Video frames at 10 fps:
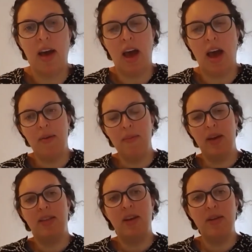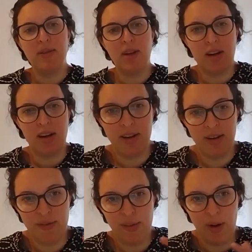Those are kind
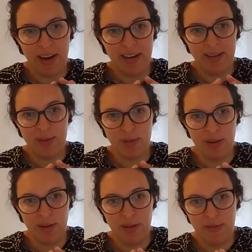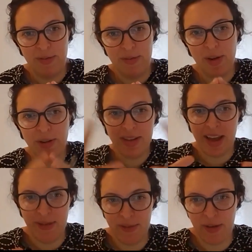of quite sort of
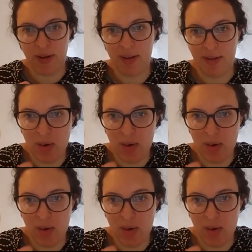content focused,